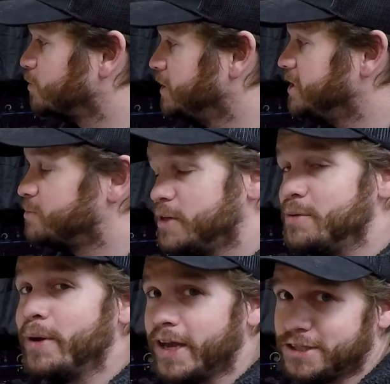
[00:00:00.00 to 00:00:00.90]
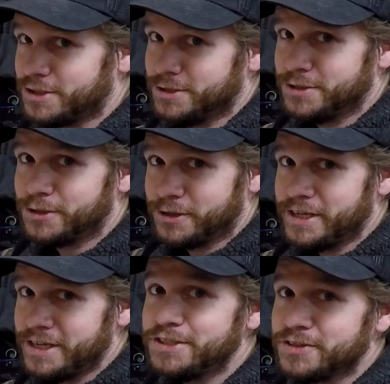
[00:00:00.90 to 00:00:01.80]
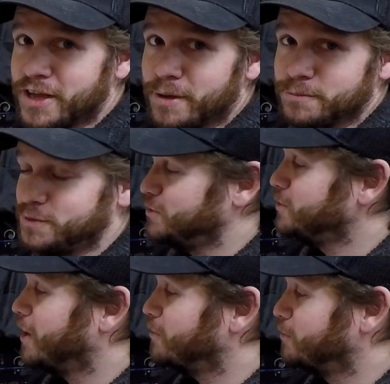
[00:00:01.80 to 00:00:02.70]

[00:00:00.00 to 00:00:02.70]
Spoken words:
please be patient during each step. Do not